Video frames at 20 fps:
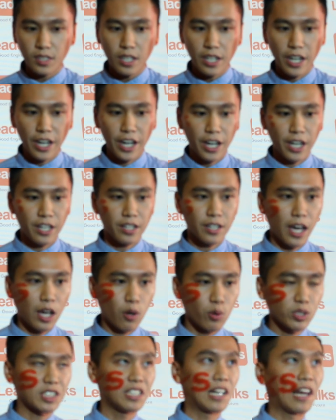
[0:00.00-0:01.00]
And I
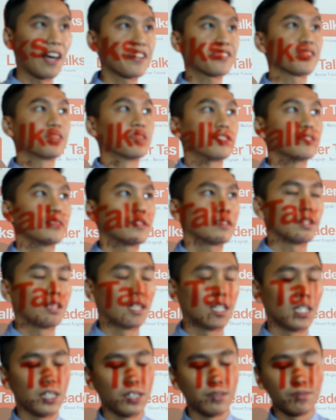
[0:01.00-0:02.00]
was enlightened.
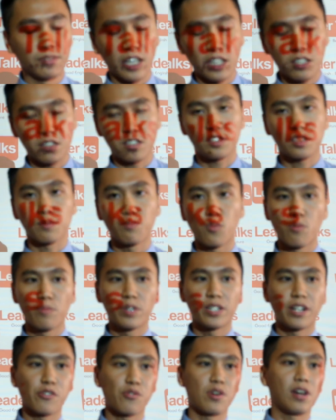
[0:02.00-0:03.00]
That's the
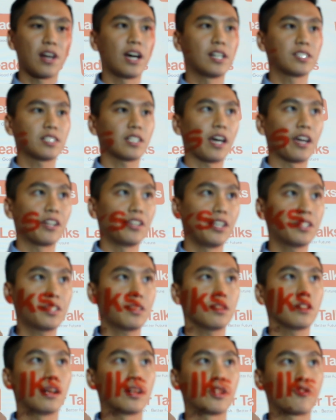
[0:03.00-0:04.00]
moment I realized that I need
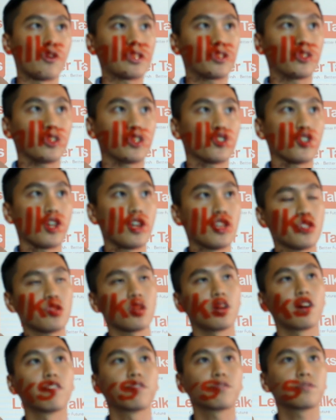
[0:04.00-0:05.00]
a drastic change
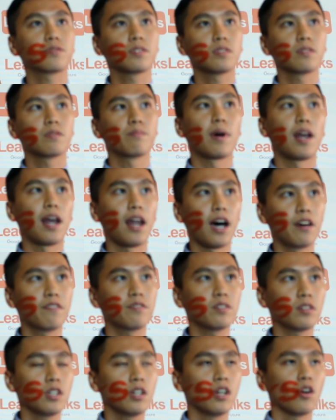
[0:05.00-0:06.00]
of my life,
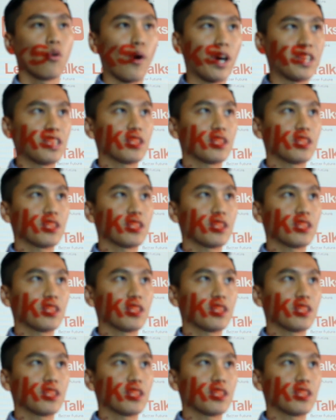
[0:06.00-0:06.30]
where